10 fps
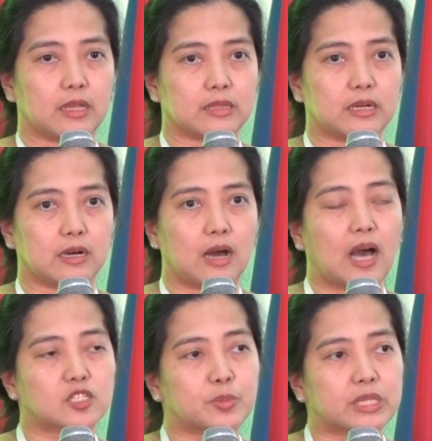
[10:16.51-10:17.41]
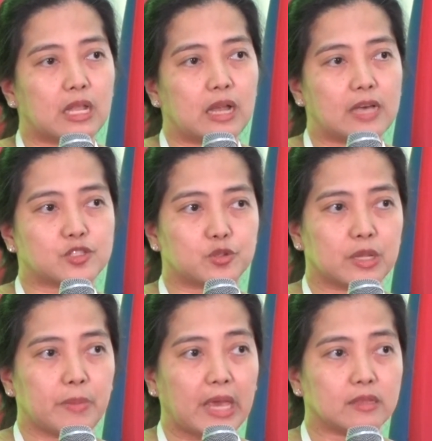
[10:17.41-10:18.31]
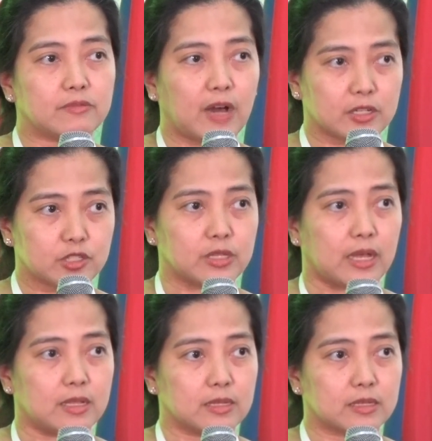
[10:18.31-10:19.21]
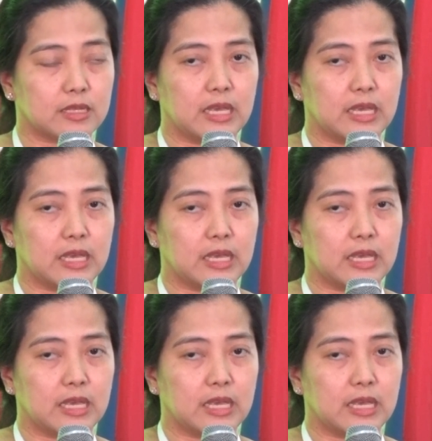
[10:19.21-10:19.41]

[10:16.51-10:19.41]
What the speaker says: the hospital has to remain functional.